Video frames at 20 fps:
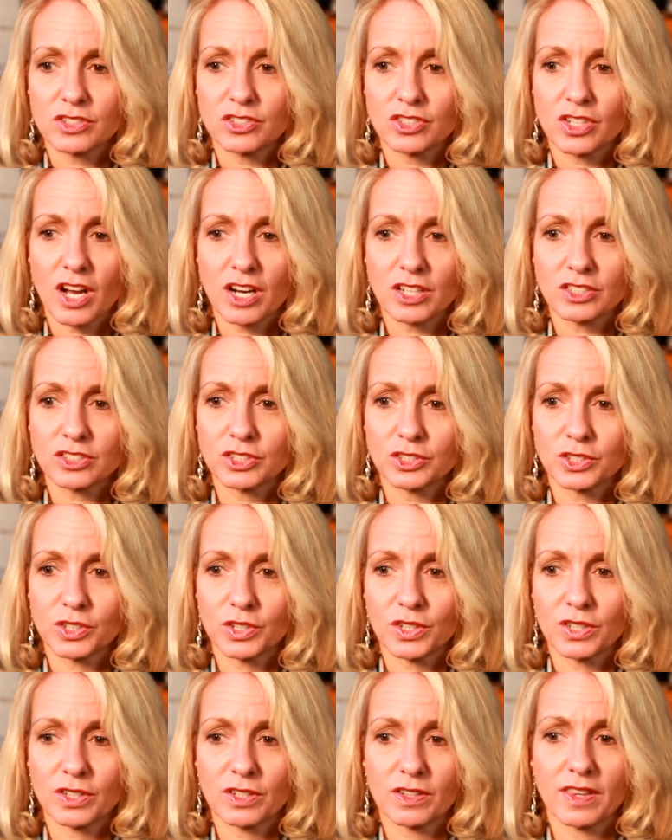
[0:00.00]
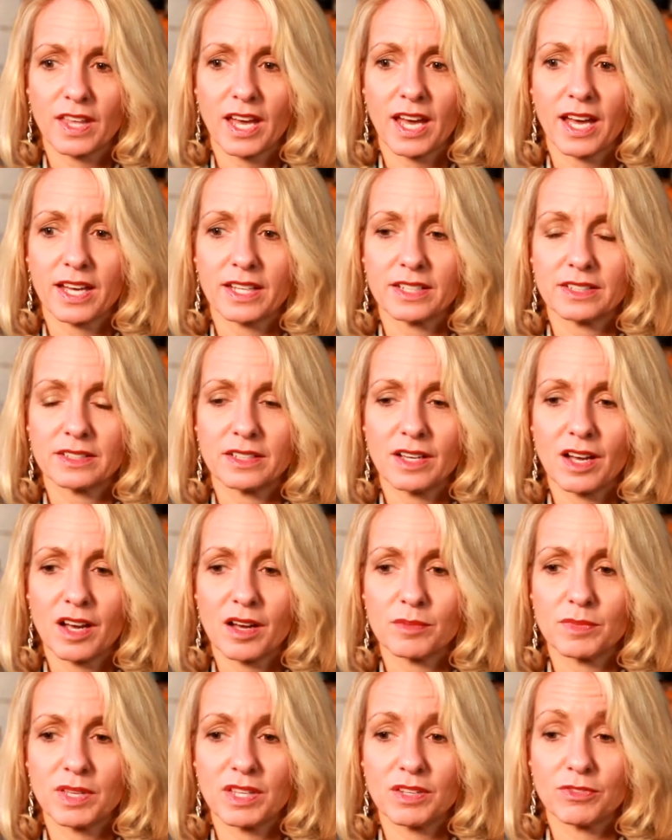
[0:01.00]
shocked to learn that,
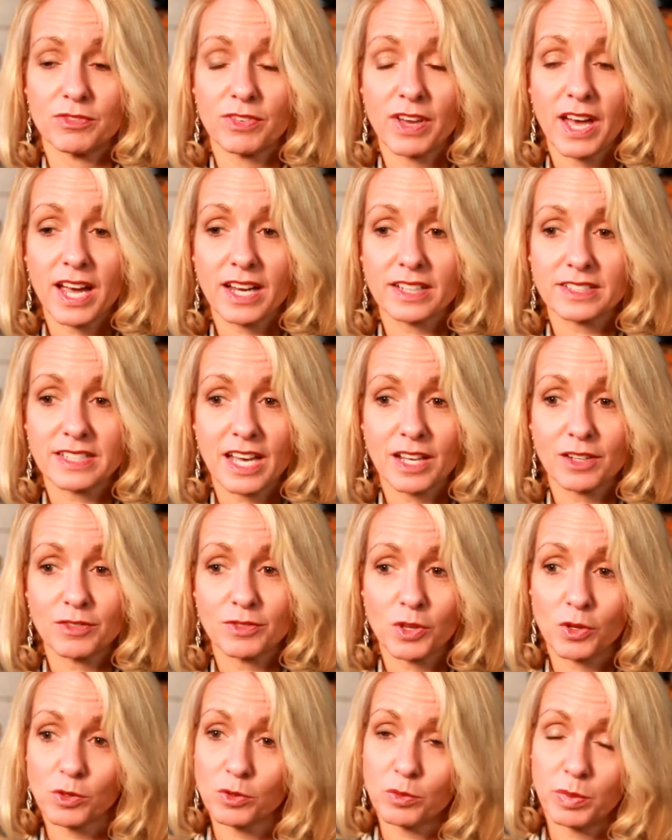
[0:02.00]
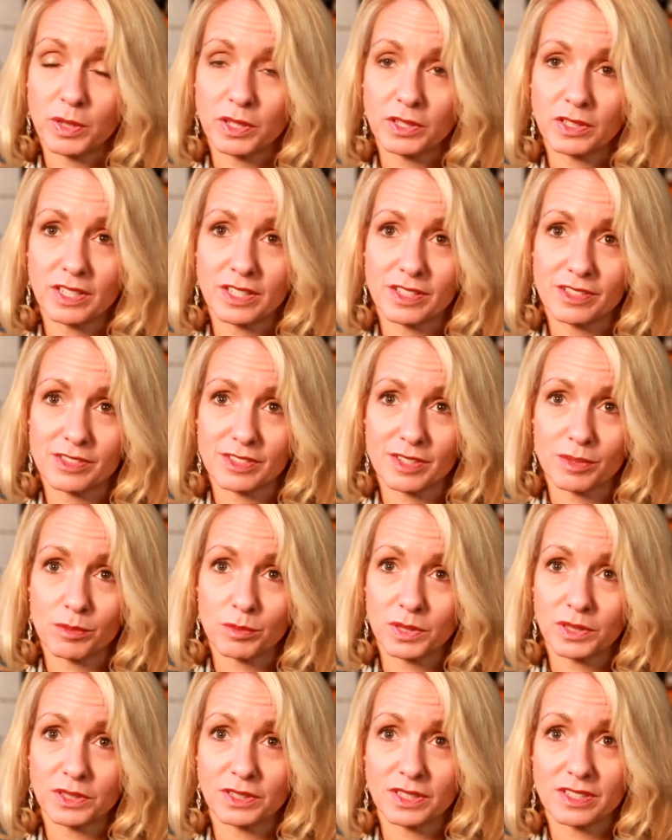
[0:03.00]
in fact, out of those billions and
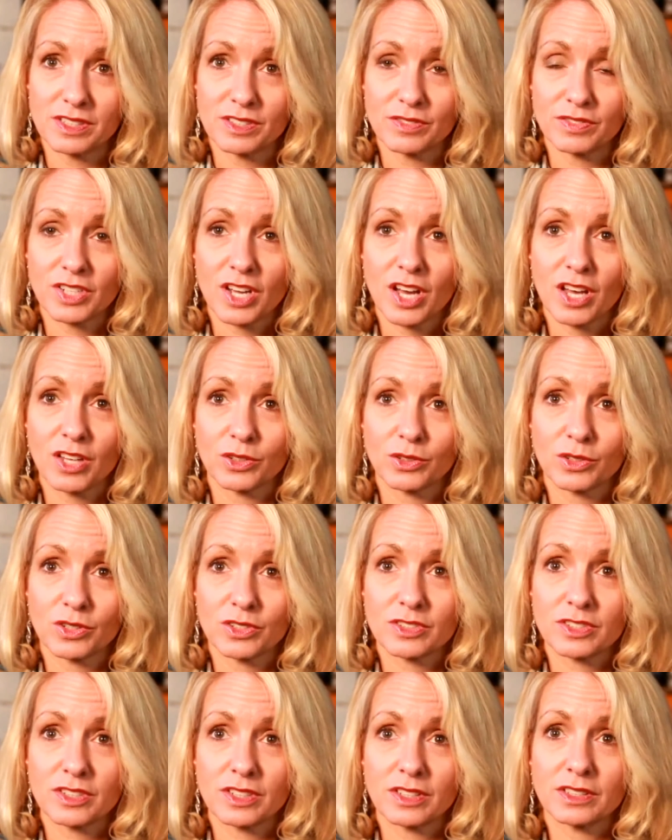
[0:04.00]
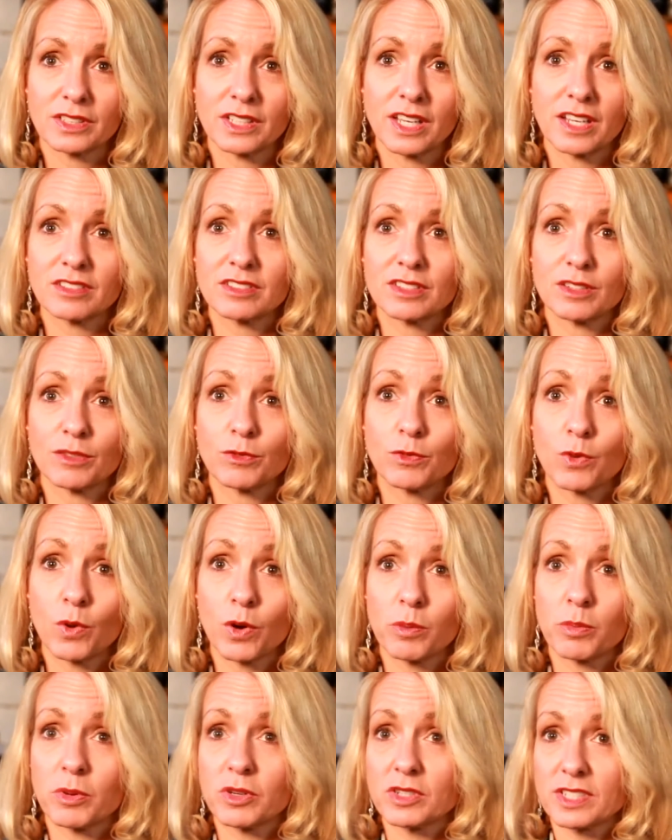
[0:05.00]
billions of dollars, less than
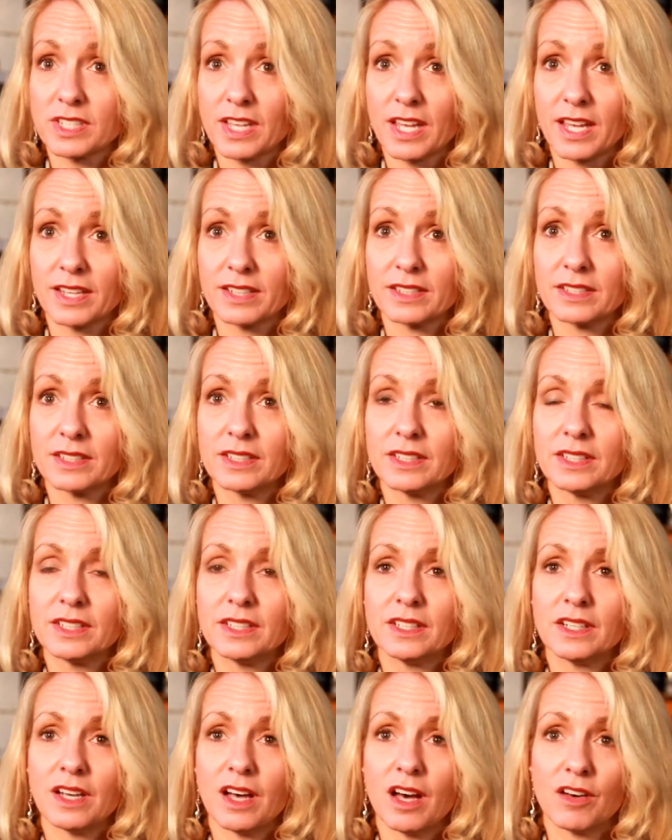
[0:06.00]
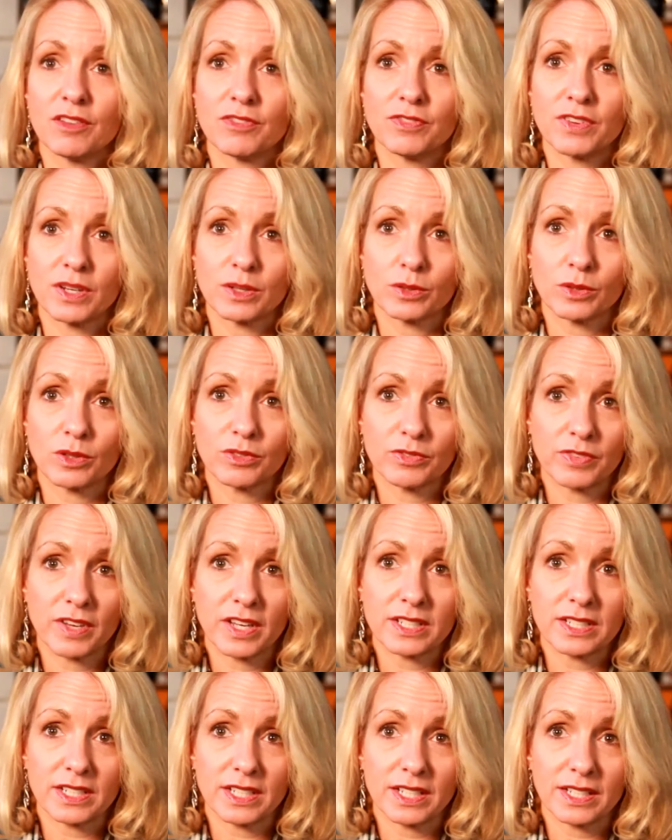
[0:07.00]
4% of federal
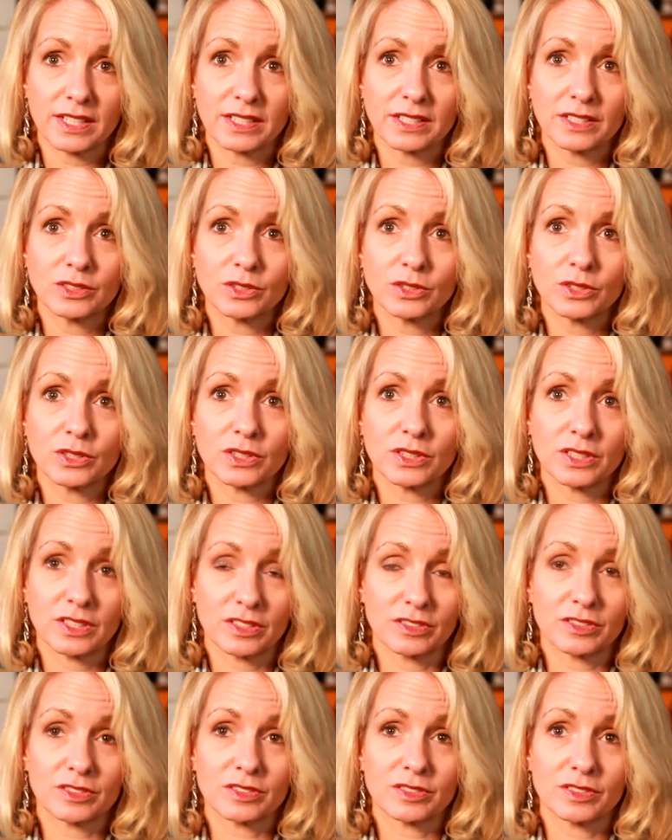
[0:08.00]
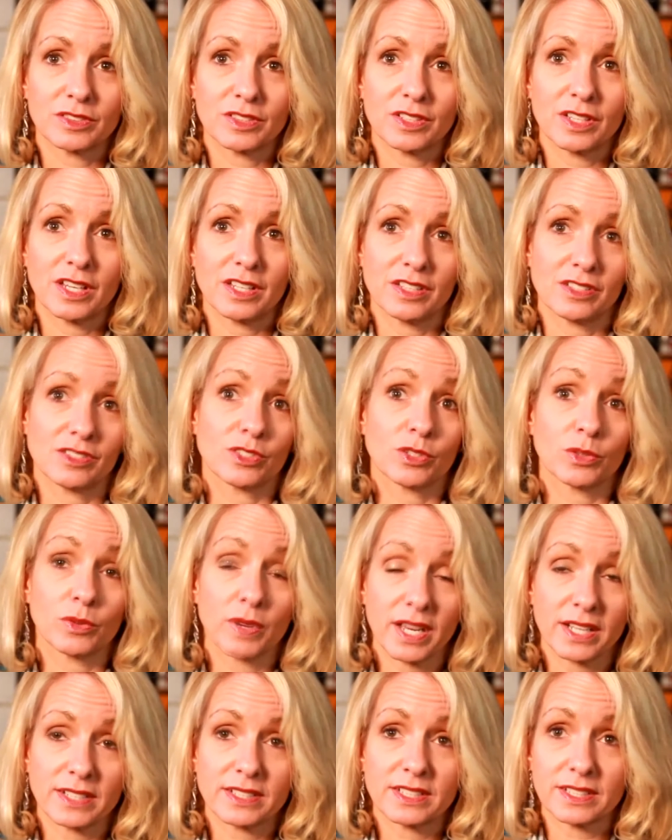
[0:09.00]
funding is
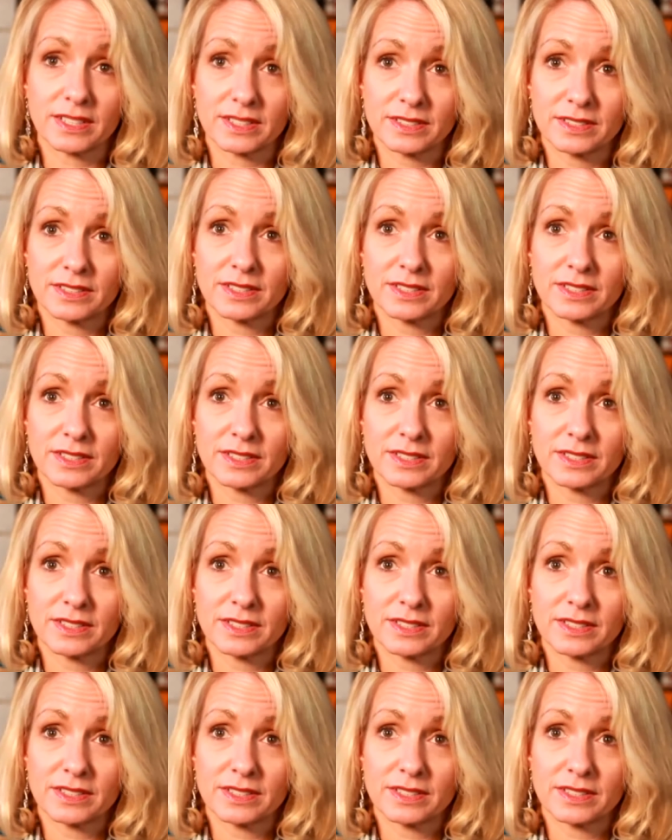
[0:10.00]
directed